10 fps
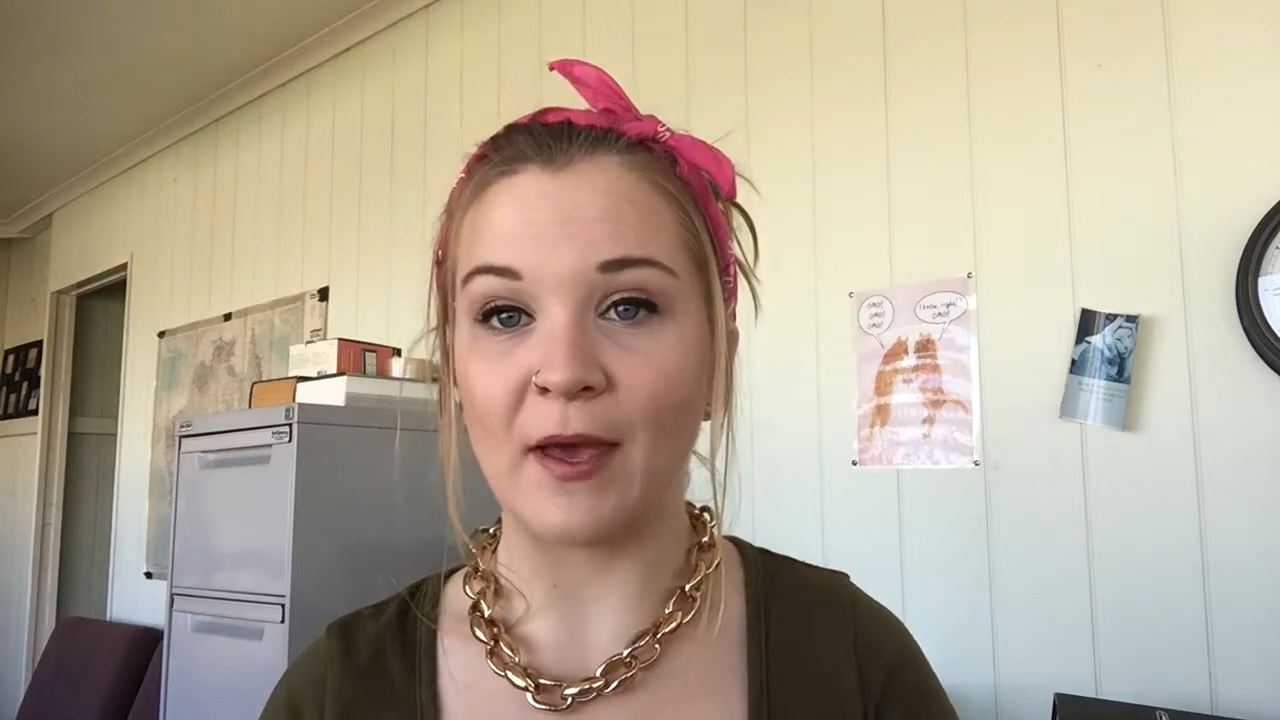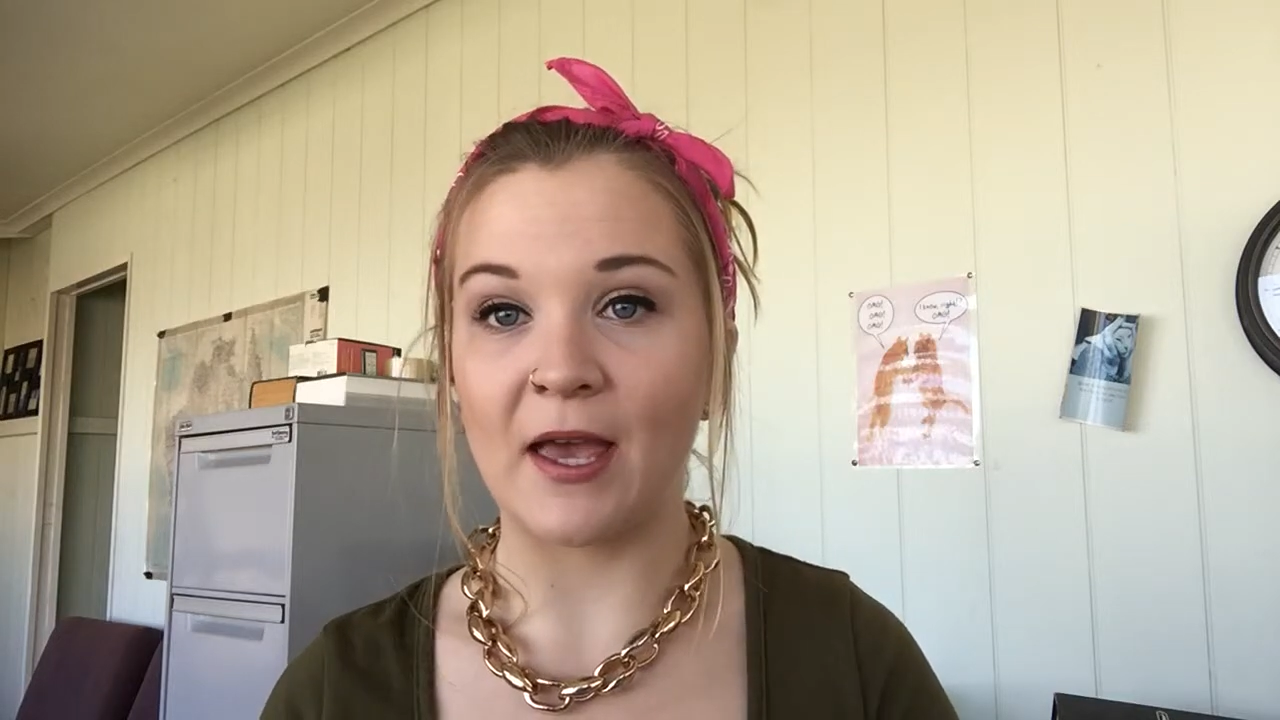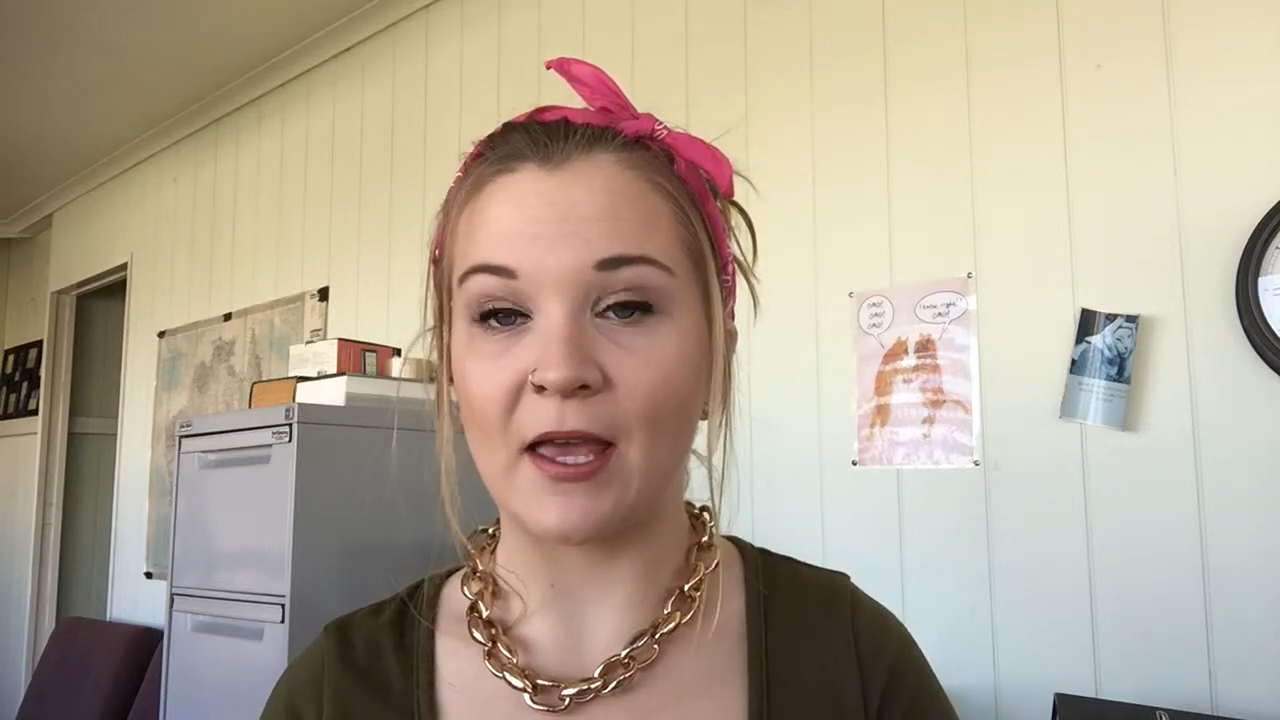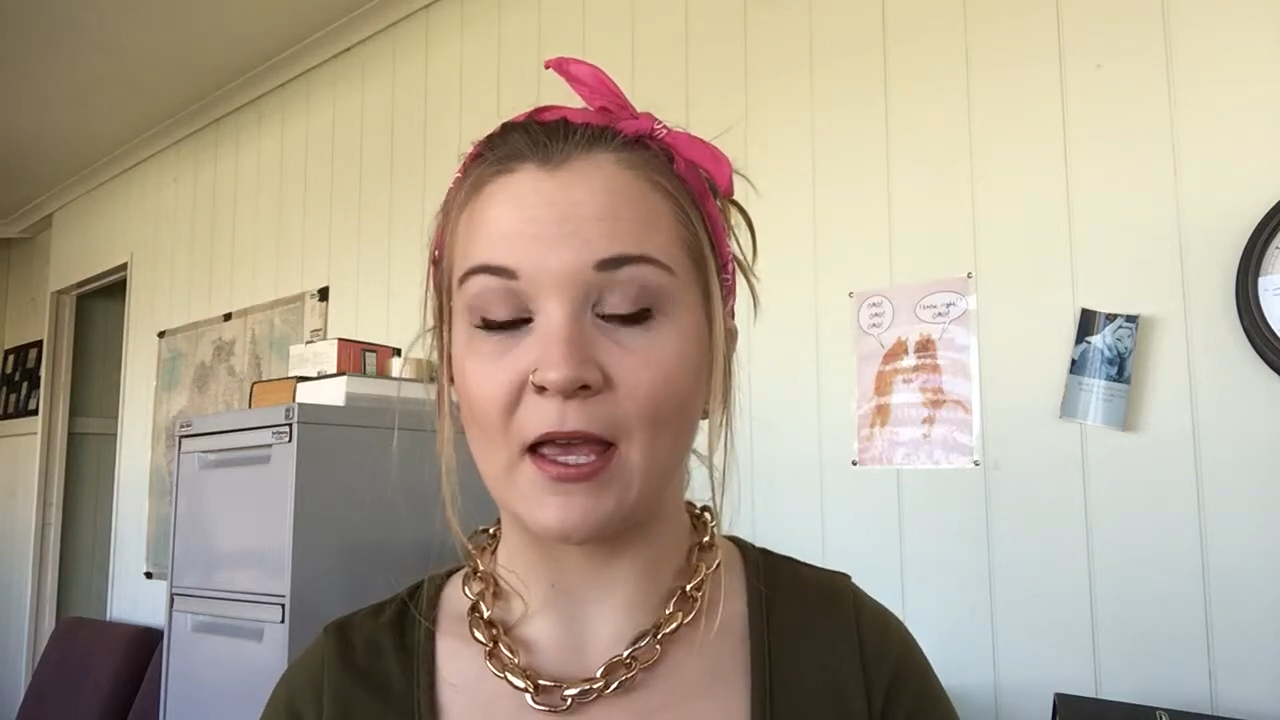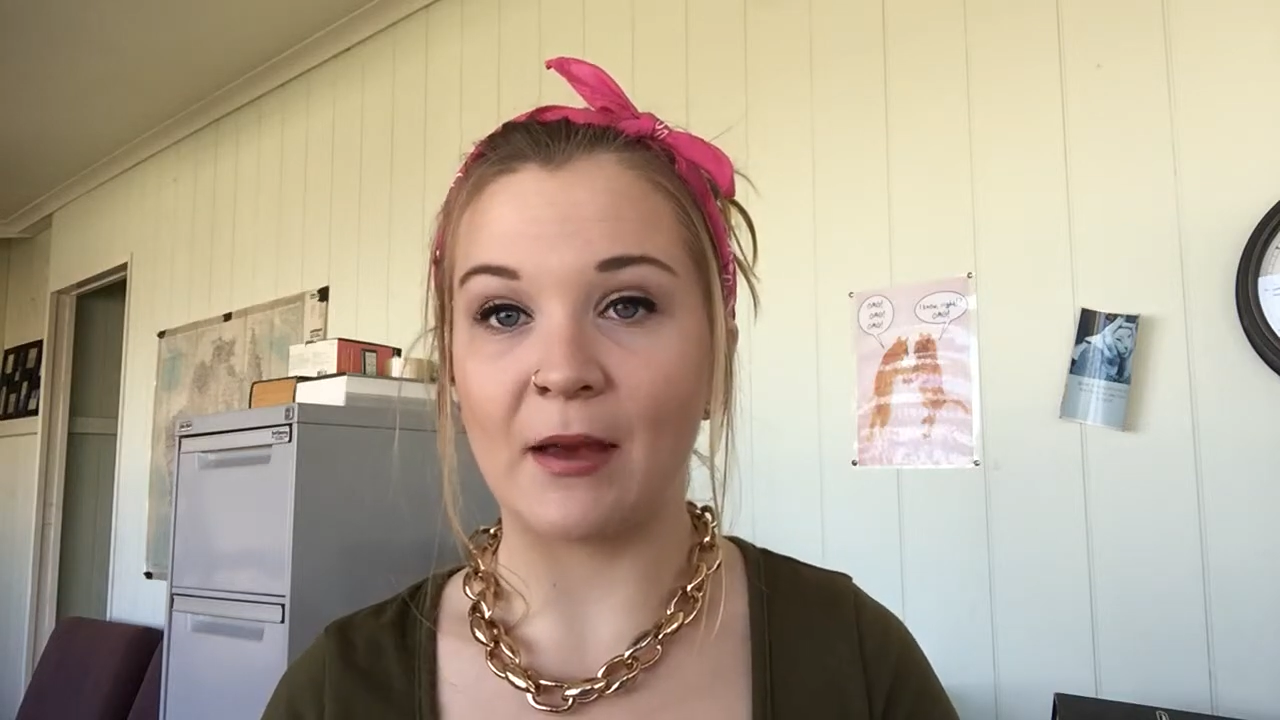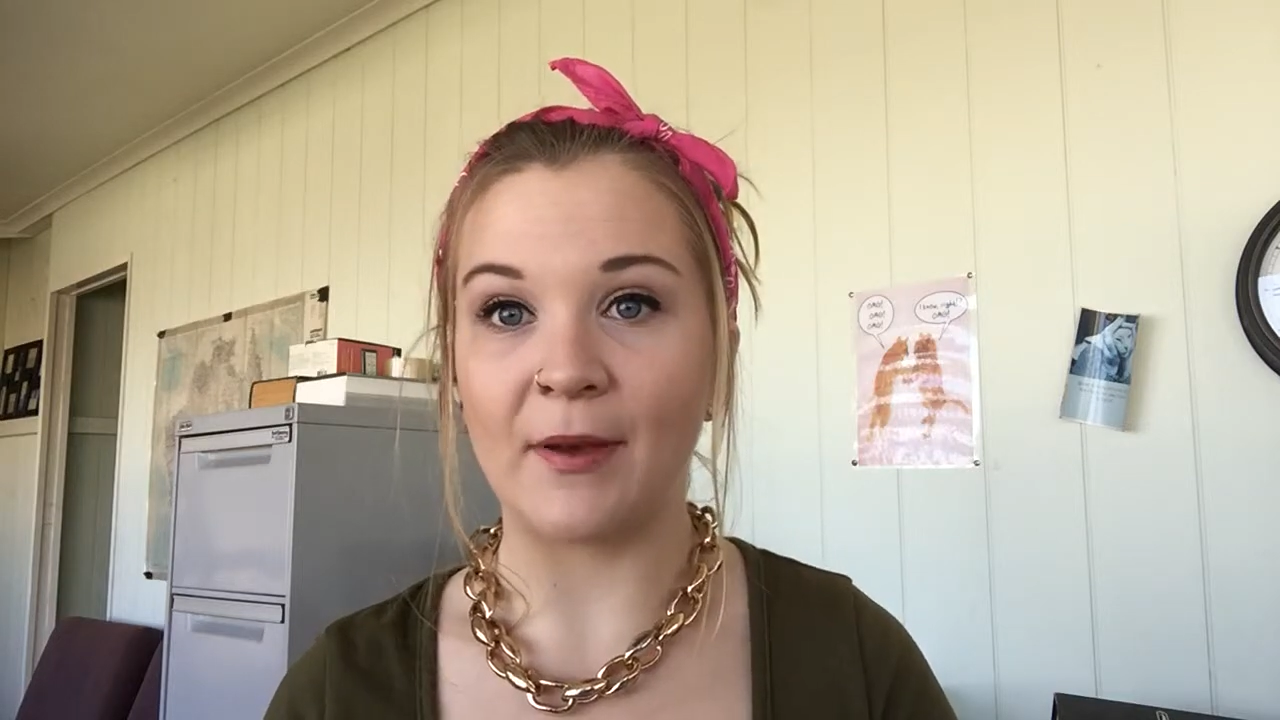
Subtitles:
pay